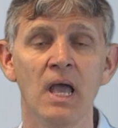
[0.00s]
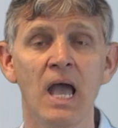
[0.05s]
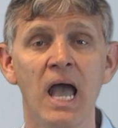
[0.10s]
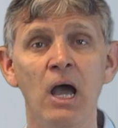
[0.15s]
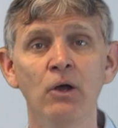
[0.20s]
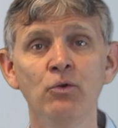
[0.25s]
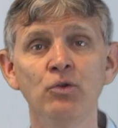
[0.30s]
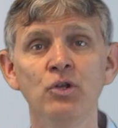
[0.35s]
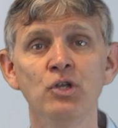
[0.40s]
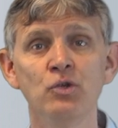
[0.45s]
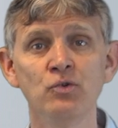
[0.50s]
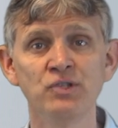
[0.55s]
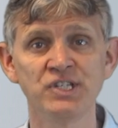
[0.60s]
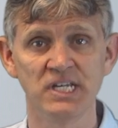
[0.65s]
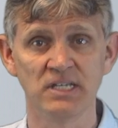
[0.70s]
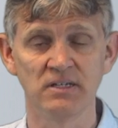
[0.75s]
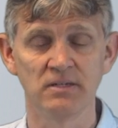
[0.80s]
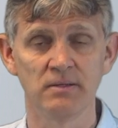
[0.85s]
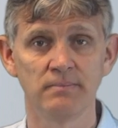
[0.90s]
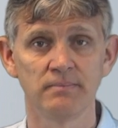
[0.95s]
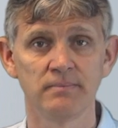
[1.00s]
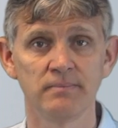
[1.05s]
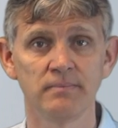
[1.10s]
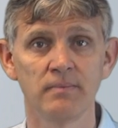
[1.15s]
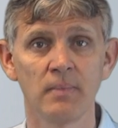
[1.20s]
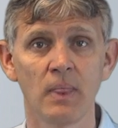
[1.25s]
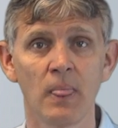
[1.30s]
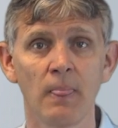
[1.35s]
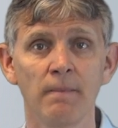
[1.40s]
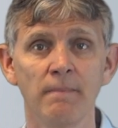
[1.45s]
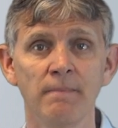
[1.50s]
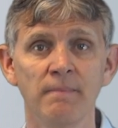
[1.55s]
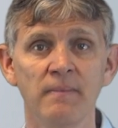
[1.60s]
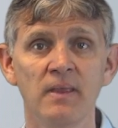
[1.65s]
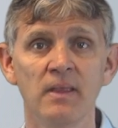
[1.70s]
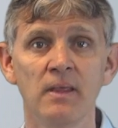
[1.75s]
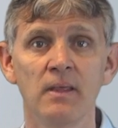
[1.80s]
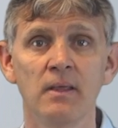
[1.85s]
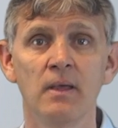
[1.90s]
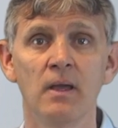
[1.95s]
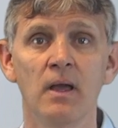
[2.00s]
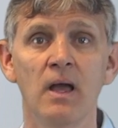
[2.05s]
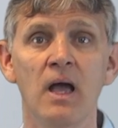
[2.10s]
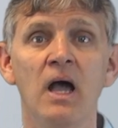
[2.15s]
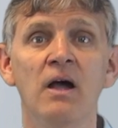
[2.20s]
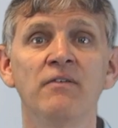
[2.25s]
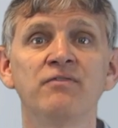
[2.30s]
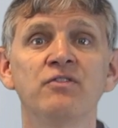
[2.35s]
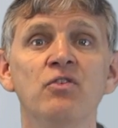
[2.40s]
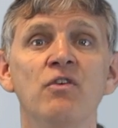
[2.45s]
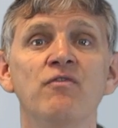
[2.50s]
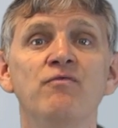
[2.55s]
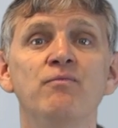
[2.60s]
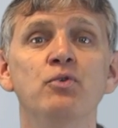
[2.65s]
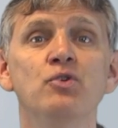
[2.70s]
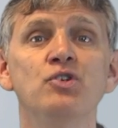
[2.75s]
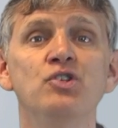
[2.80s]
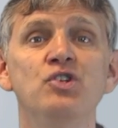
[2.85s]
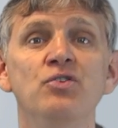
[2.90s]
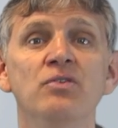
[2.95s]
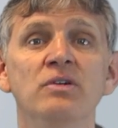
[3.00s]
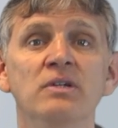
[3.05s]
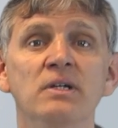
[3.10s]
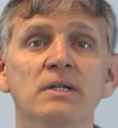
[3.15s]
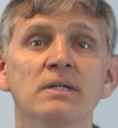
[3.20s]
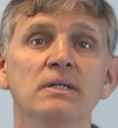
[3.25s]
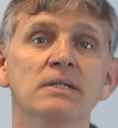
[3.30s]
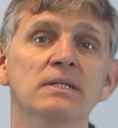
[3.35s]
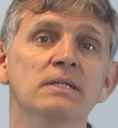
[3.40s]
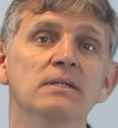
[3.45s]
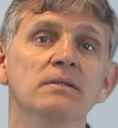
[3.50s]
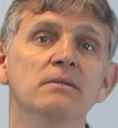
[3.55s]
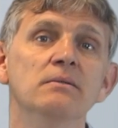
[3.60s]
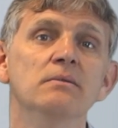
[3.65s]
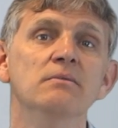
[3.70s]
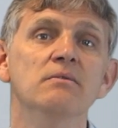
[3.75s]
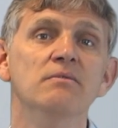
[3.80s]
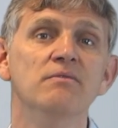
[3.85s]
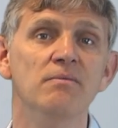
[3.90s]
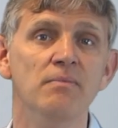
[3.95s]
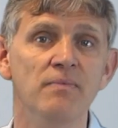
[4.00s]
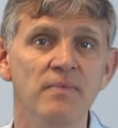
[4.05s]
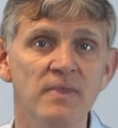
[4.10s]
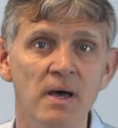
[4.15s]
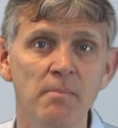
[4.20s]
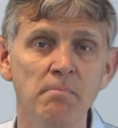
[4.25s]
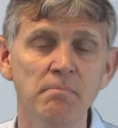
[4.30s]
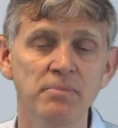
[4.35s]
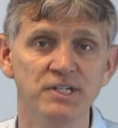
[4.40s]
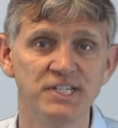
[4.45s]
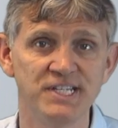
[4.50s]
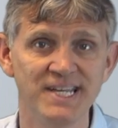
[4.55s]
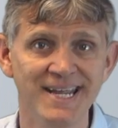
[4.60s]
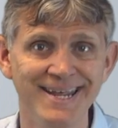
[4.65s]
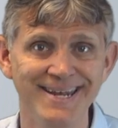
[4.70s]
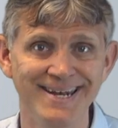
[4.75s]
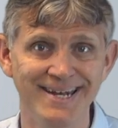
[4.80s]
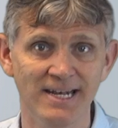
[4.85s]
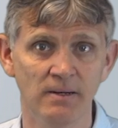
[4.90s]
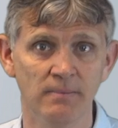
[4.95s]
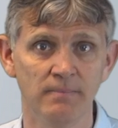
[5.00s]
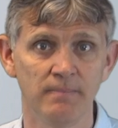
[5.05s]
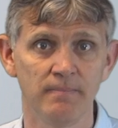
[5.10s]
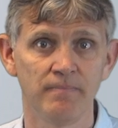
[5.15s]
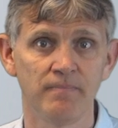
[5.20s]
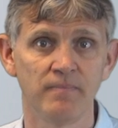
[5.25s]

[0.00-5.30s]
How do you use it? After you've put your numbers in,